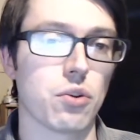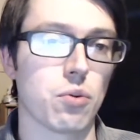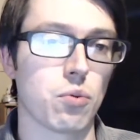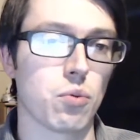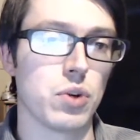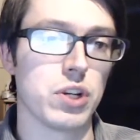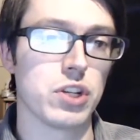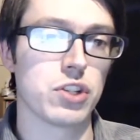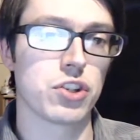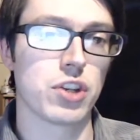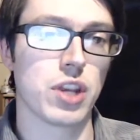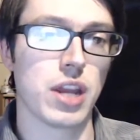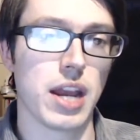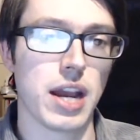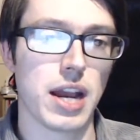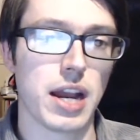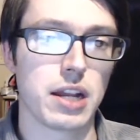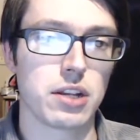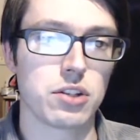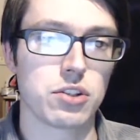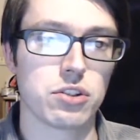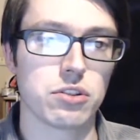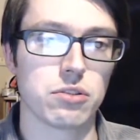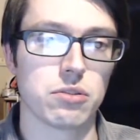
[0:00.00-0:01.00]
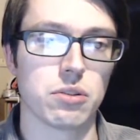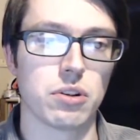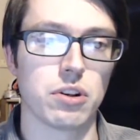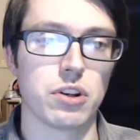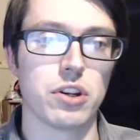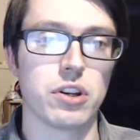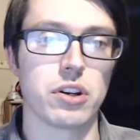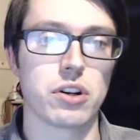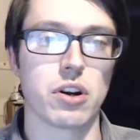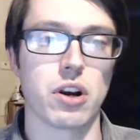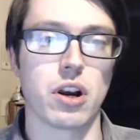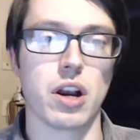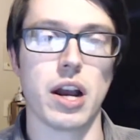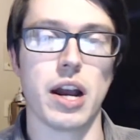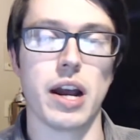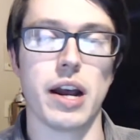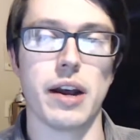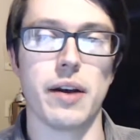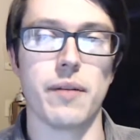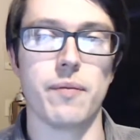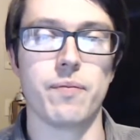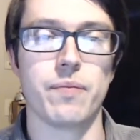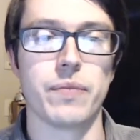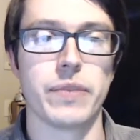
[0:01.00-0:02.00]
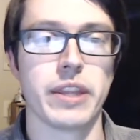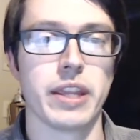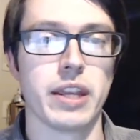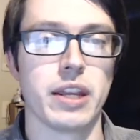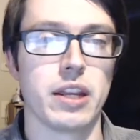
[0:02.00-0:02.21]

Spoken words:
Your Wishcash or your